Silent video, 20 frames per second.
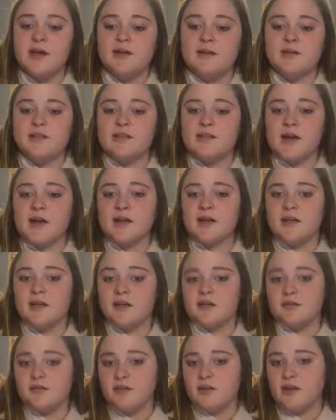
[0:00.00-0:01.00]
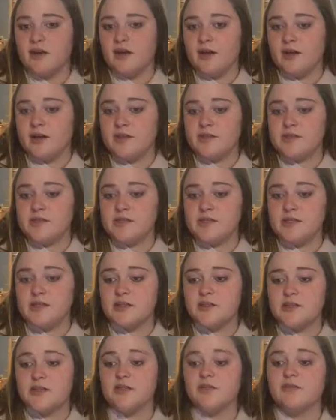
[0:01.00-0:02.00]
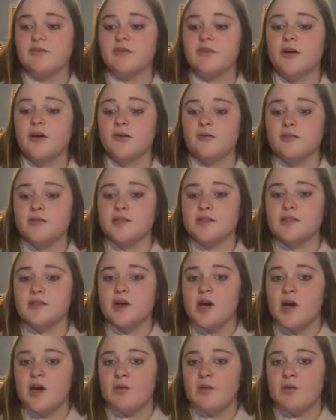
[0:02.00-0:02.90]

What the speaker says: deciding if clay sinks or floats